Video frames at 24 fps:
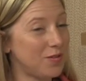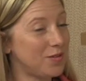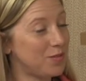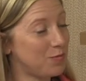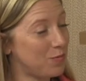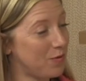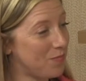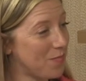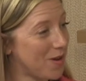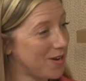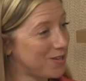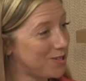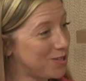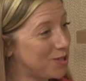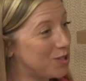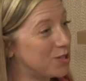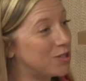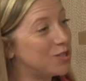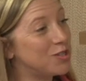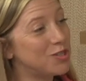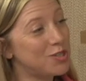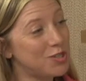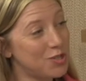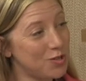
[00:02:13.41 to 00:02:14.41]
as we've
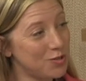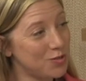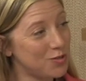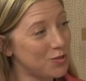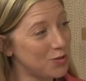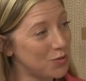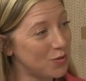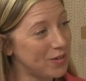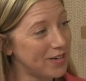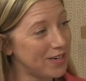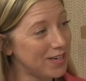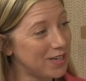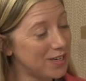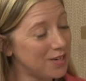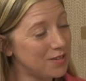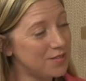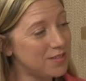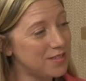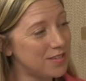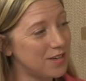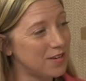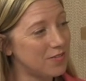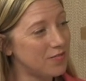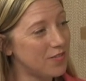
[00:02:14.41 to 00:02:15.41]
mentioned, choose an
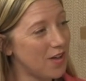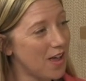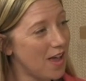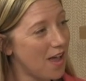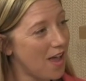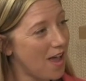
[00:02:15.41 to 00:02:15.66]
all-inclusive.